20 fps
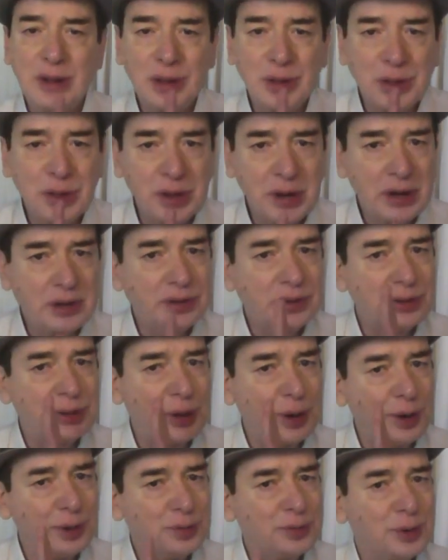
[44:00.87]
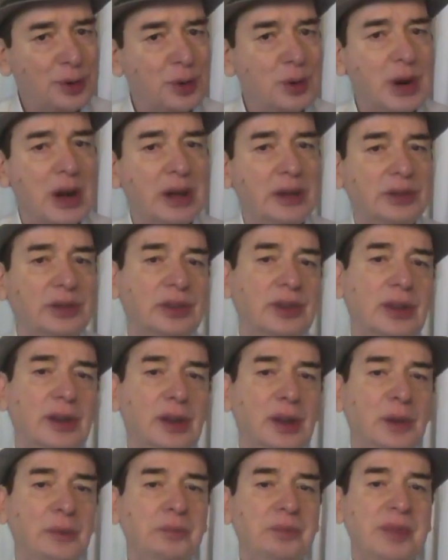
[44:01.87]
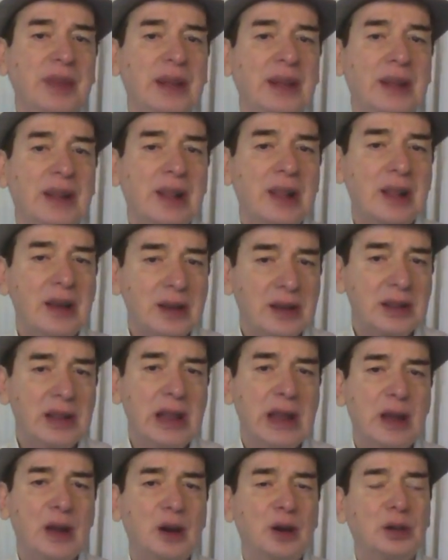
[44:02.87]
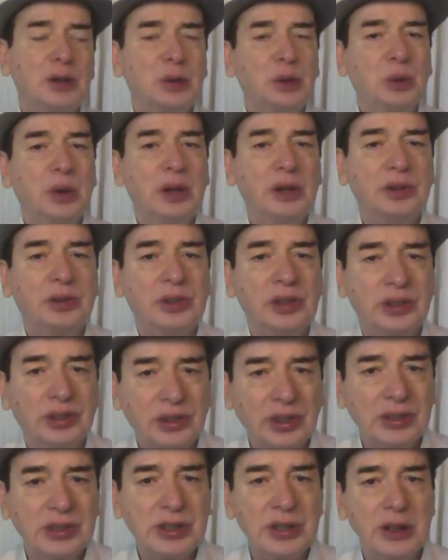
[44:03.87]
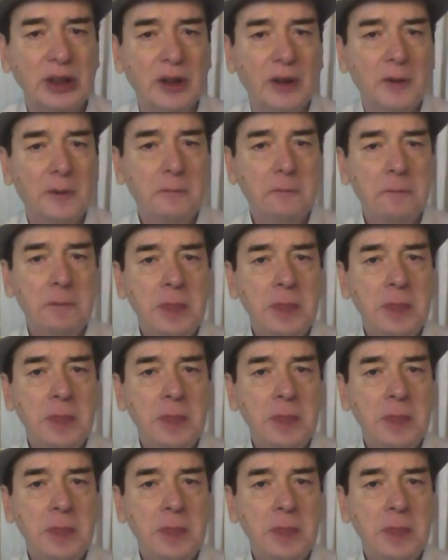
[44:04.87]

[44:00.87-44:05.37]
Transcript: thrust of today's learning or today's discussion.